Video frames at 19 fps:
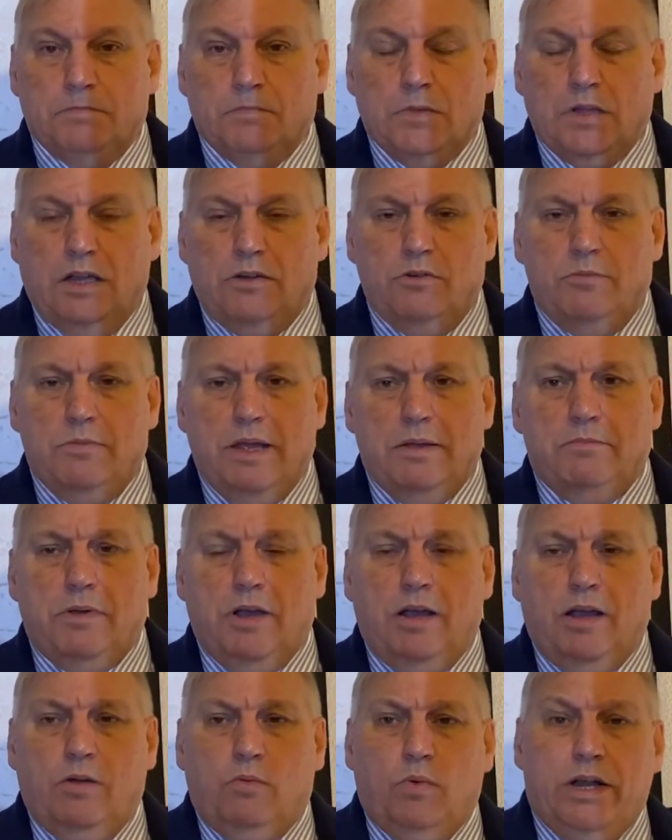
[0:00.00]
I
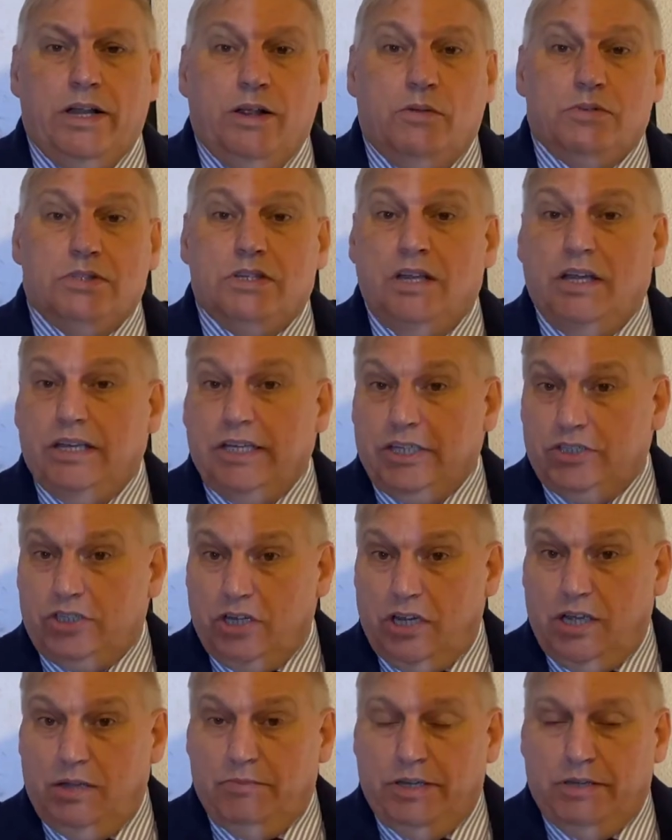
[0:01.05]
remember when I was learning
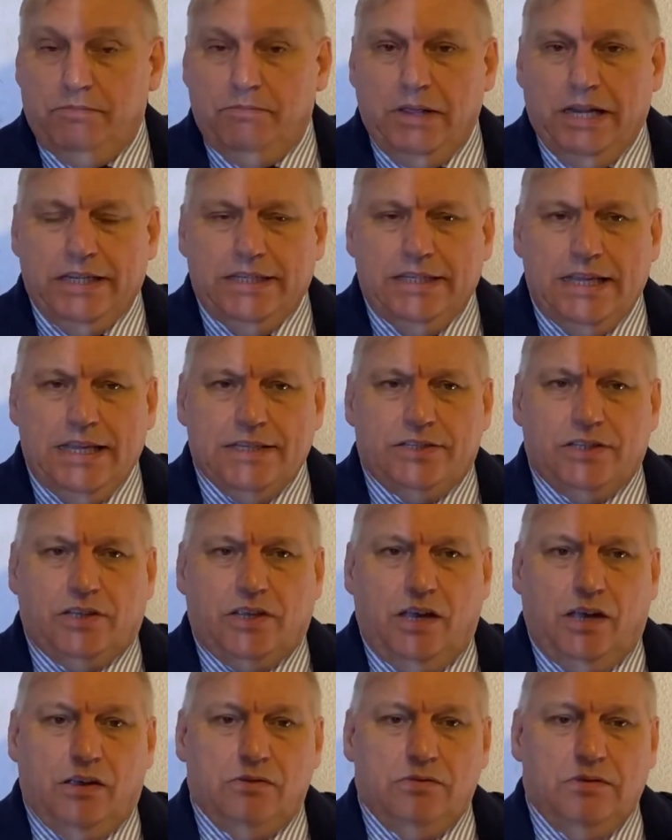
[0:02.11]
German many years
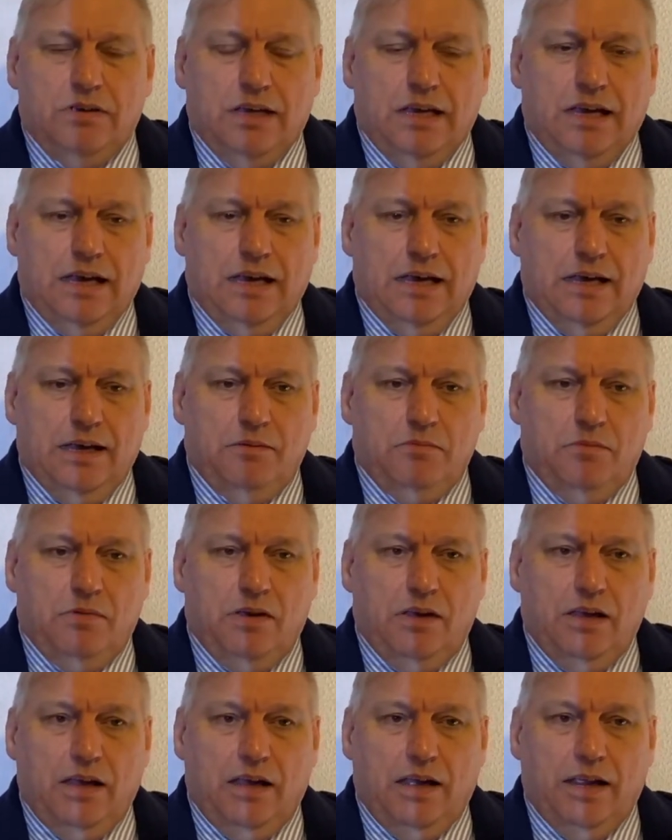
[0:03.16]
ago,
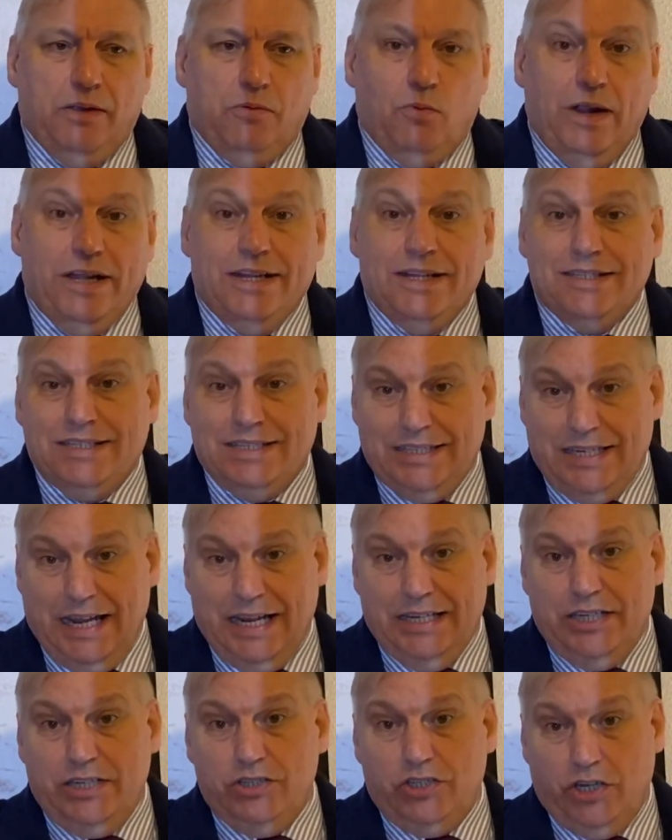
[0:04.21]
I went and stayed
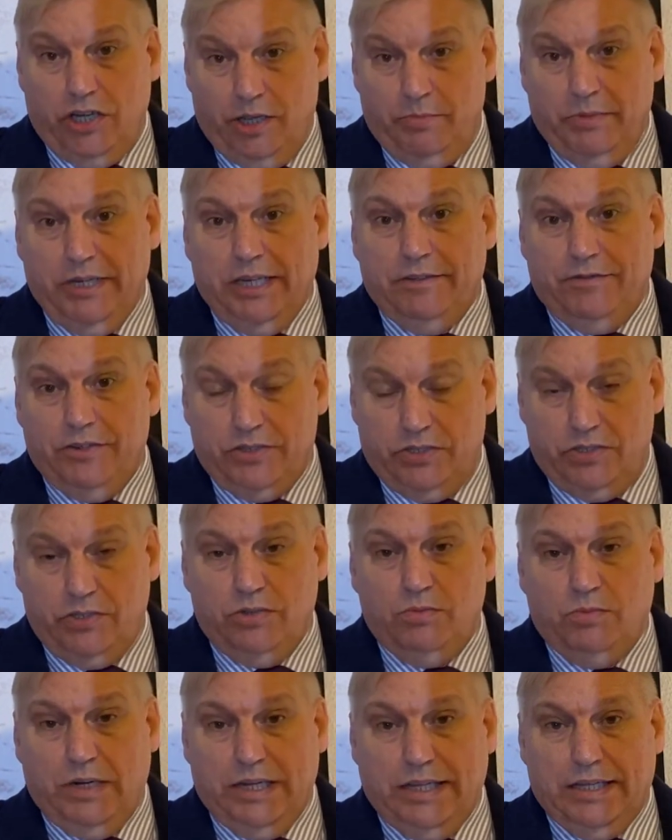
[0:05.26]
in Germany for 2
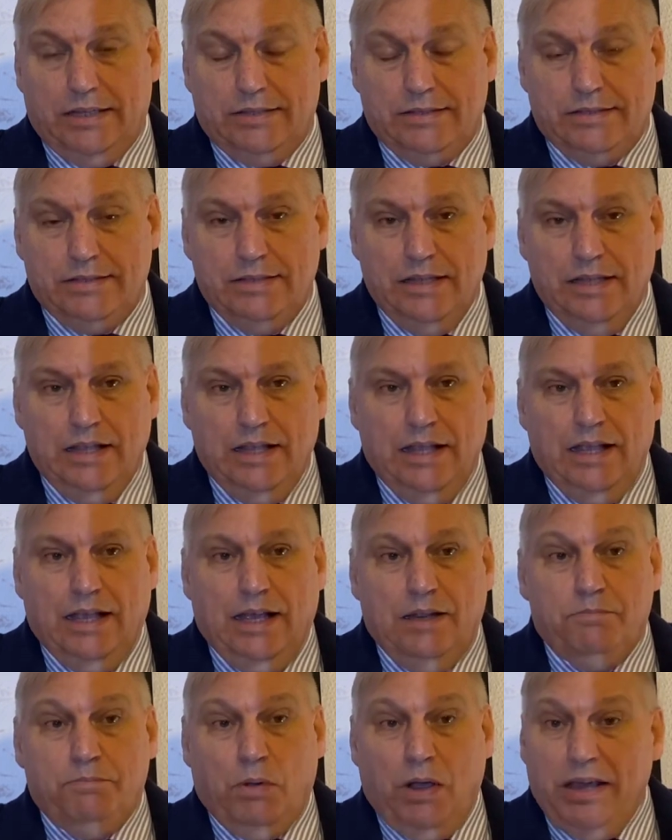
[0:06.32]
weeks.
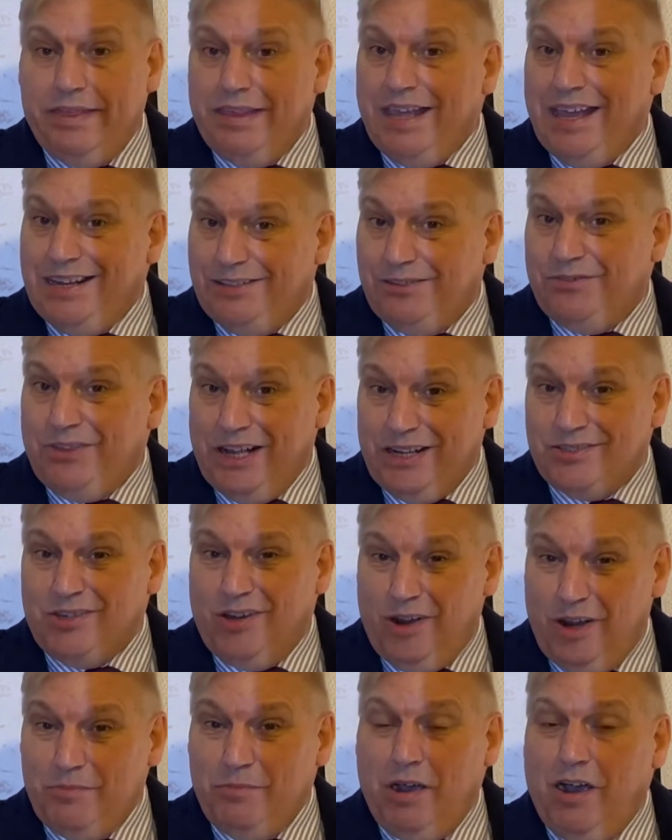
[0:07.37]
And by the end of that
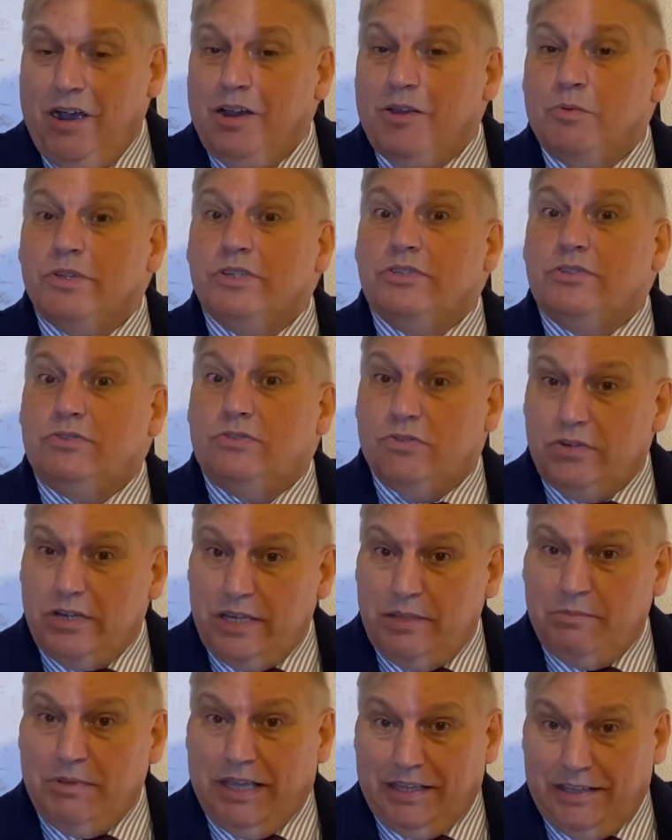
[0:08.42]
time, I was
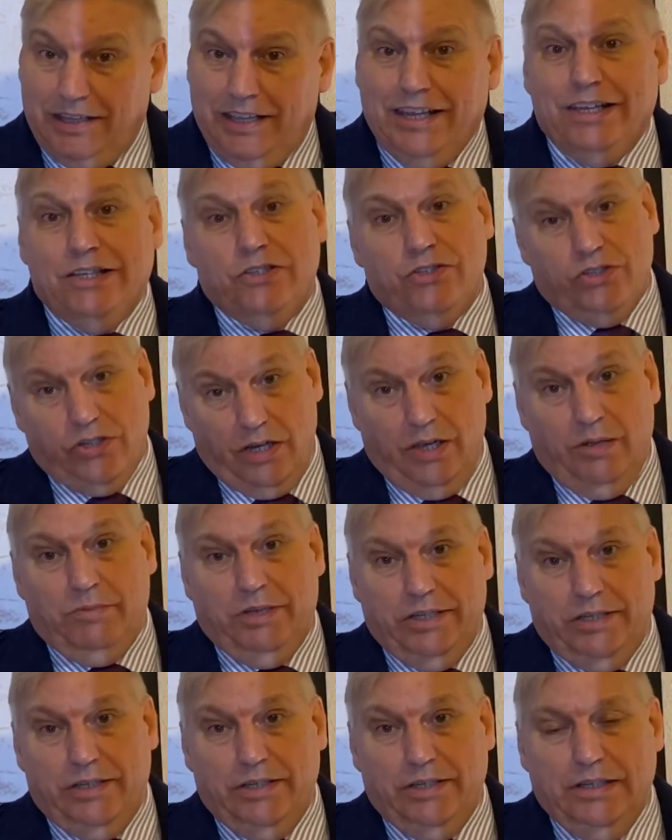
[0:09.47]
dreaming in
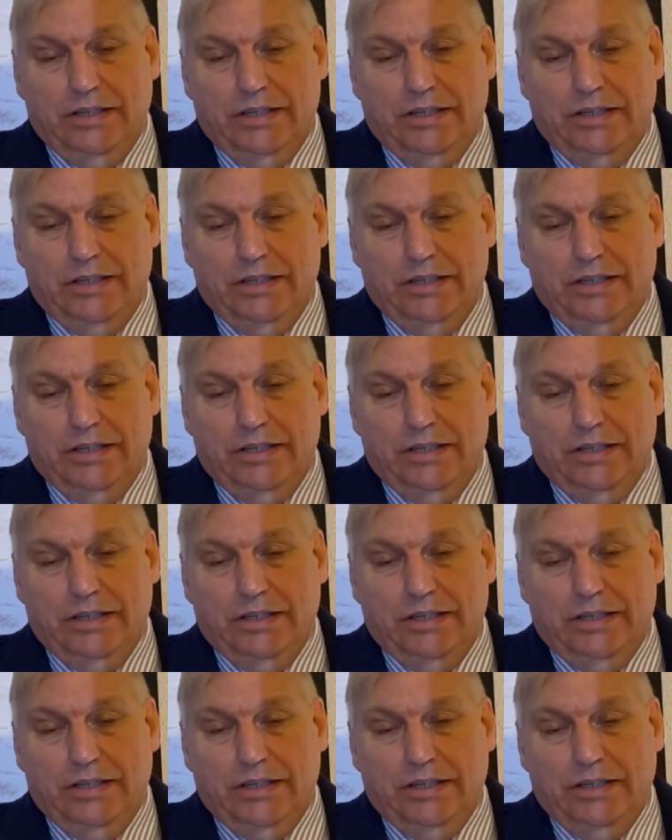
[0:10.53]
German.